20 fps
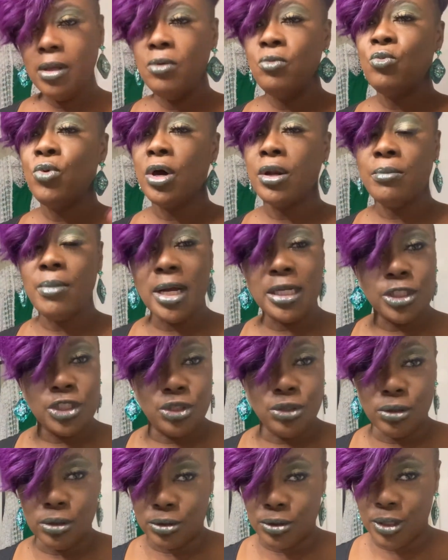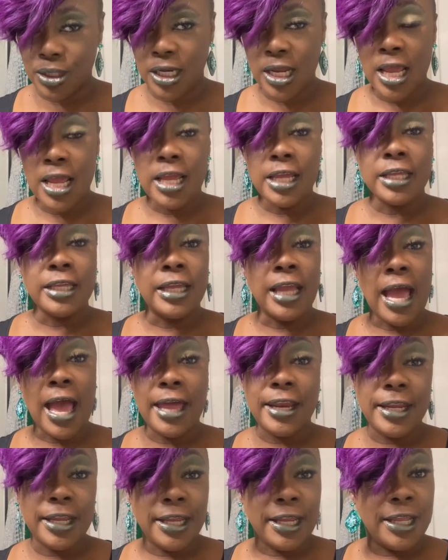one of my children
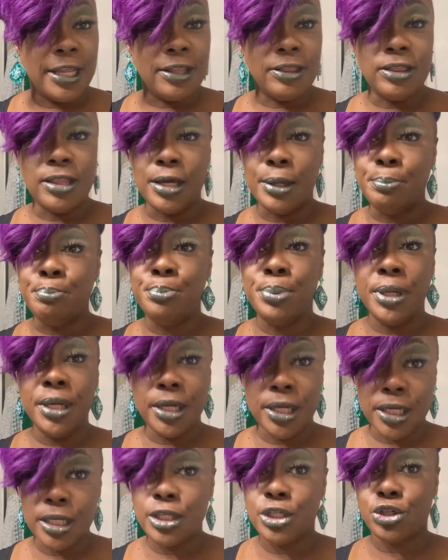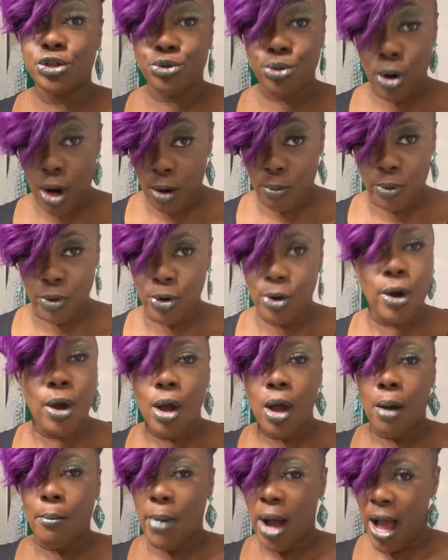got in the biggest trouble
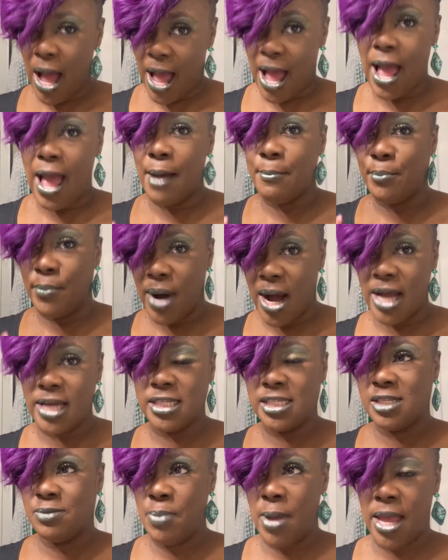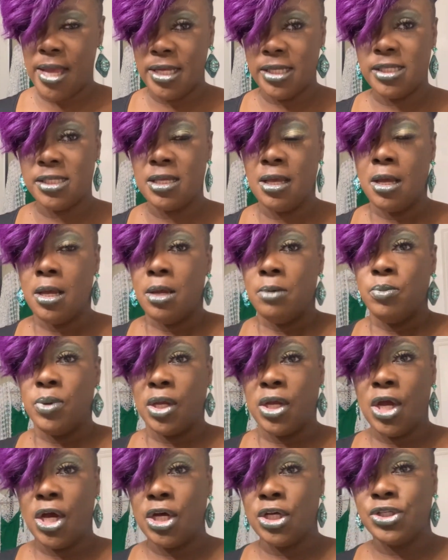behind MySpace
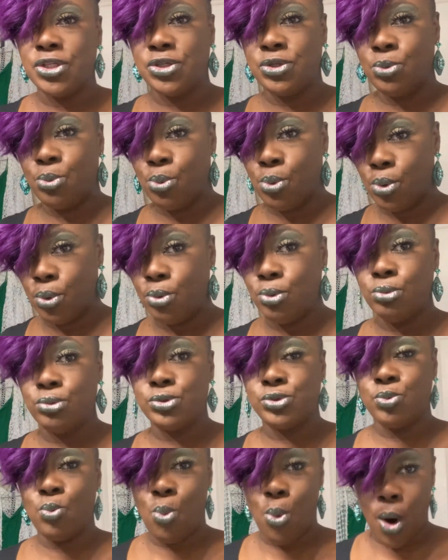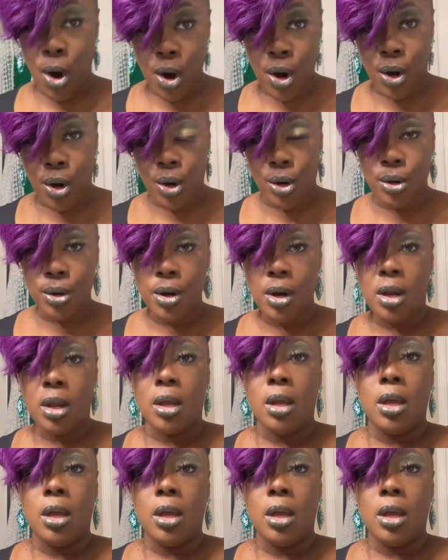because the rules were,